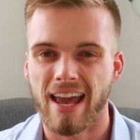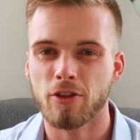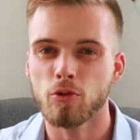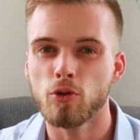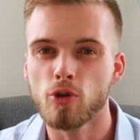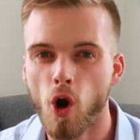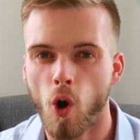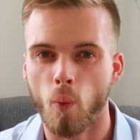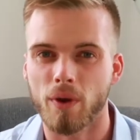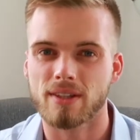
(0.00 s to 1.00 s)
and you
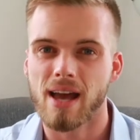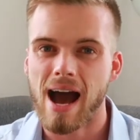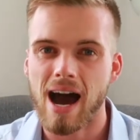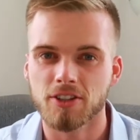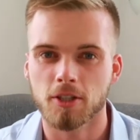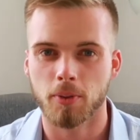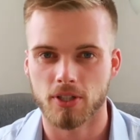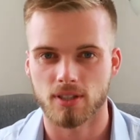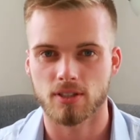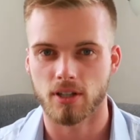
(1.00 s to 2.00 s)
know with
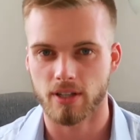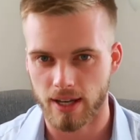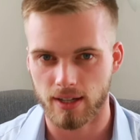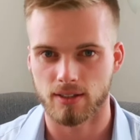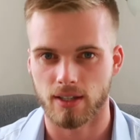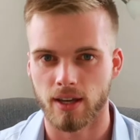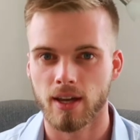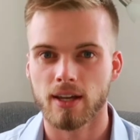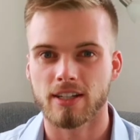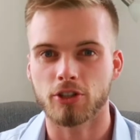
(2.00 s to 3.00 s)
100% certainty
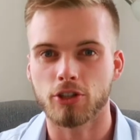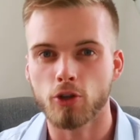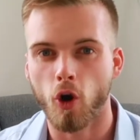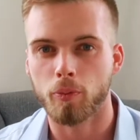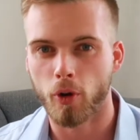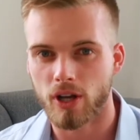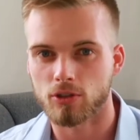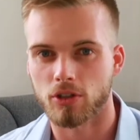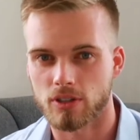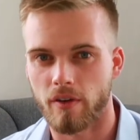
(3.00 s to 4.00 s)
that your
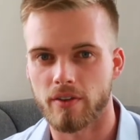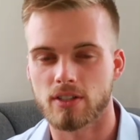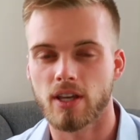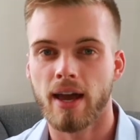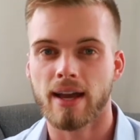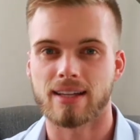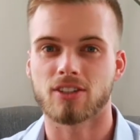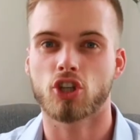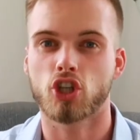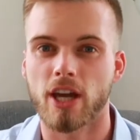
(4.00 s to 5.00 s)
product or service
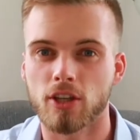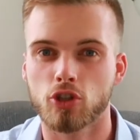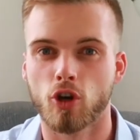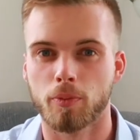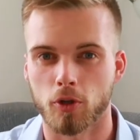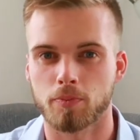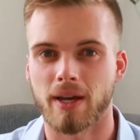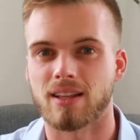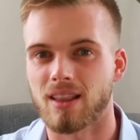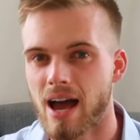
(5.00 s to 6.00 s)
can change your
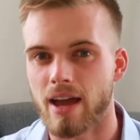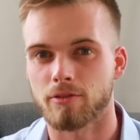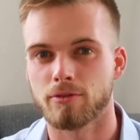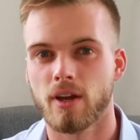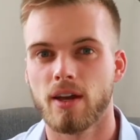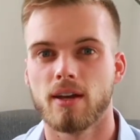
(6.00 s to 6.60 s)
prospect life,